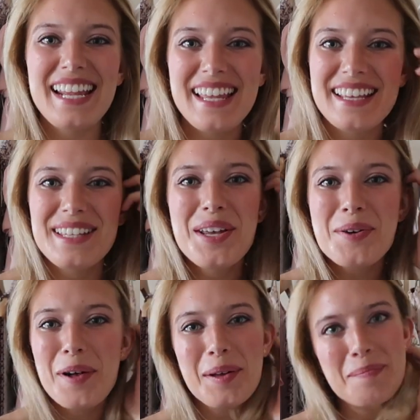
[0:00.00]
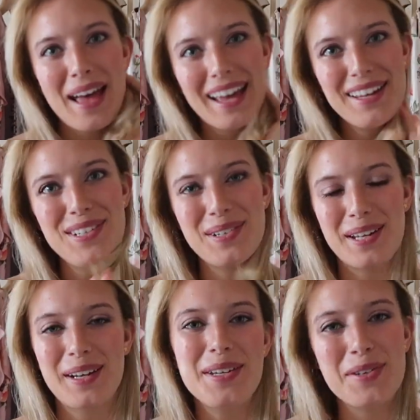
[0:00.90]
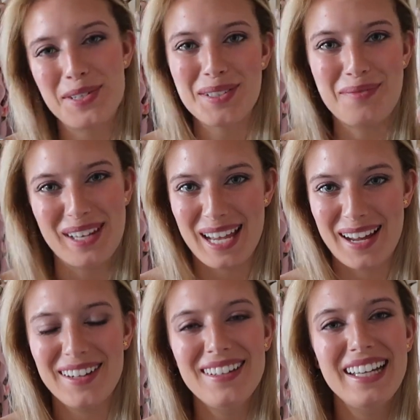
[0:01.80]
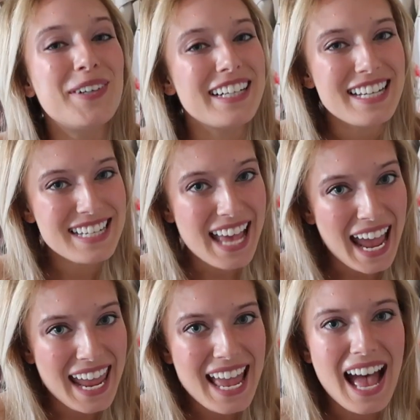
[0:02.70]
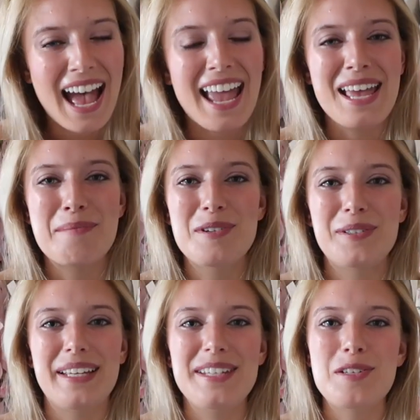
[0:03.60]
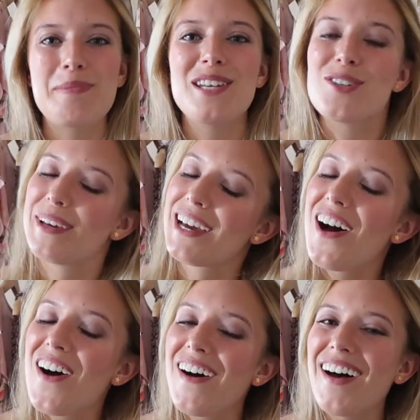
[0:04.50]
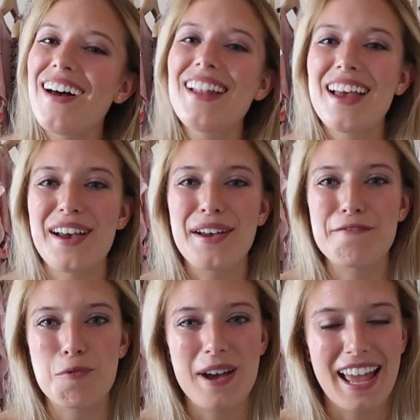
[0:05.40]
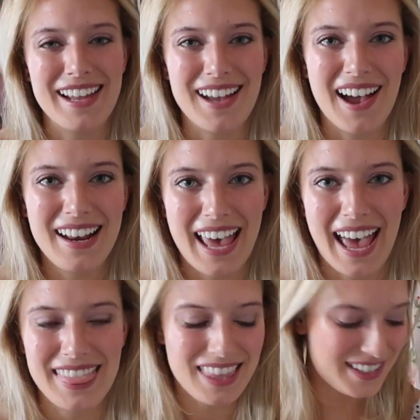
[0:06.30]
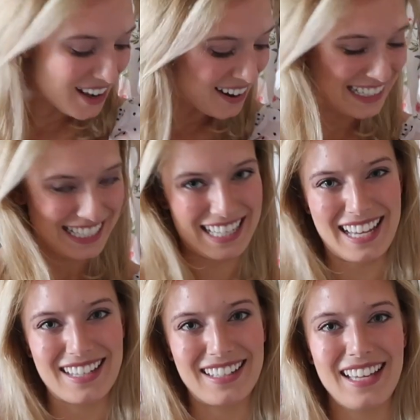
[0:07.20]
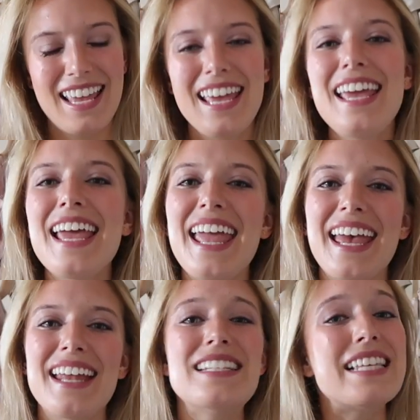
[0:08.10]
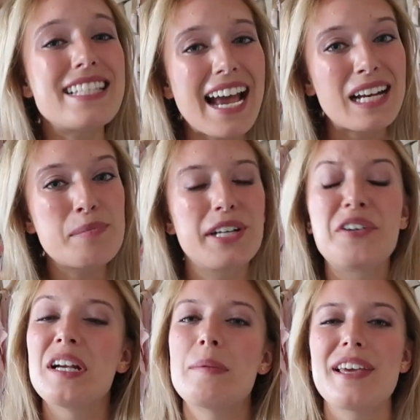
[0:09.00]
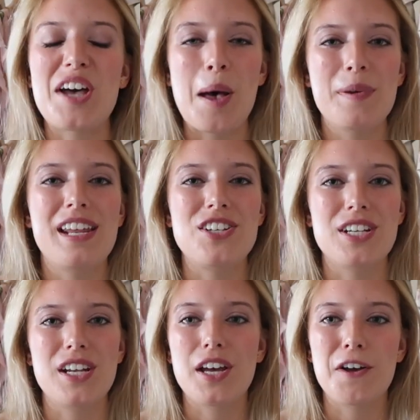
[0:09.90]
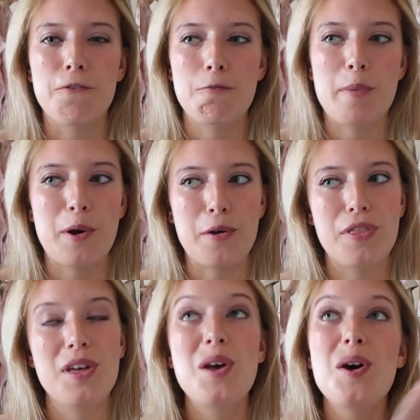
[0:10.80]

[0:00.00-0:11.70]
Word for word: ladies, welcome back to another YouTube video. For today, I am going to be doing a haul of what I got at the Zara sale. And these items are going to be a combination of both